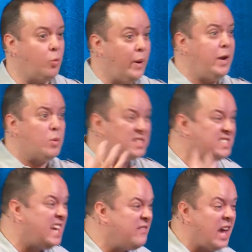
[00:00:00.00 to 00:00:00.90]
we
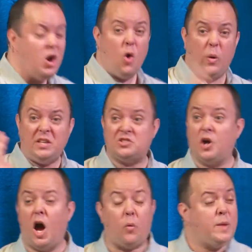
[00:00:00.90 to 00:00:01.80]
received that, we
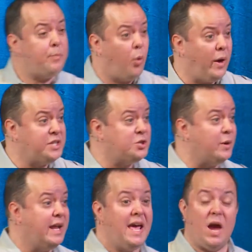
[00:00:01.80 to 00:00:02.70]
saw it, we point to it,